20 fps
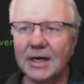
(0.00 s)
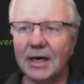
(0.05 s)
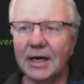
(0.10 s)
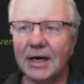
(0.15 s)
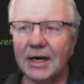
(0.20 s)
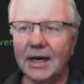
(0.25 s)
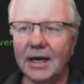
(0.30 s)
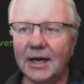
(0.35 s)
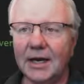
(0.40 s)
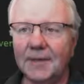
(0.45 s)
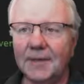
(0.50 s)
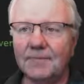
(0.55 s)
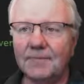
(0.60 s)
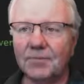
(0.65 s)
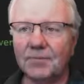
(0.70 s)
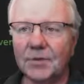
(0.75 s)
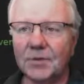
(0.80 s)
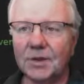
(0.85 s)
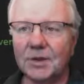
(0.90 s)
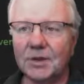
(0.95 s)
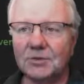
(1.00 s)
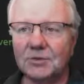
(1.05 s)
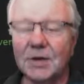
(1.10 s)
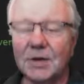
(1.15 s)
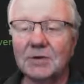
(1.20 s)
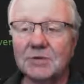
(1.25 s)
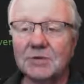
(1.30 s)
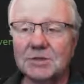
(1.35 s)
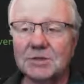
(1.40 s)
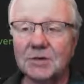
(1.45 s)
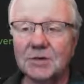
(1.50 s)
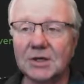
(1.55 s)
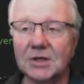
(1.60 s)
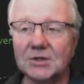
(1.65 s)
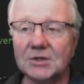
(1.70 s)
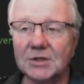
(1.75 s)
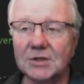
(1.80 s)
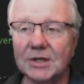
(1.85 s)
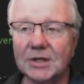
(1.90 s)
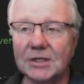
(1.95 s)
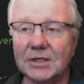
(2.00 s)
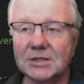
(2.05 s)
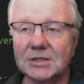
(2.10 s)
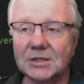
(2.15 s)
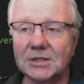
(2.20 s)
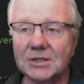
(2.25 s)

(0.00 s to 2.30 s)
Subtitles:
the directory structure is,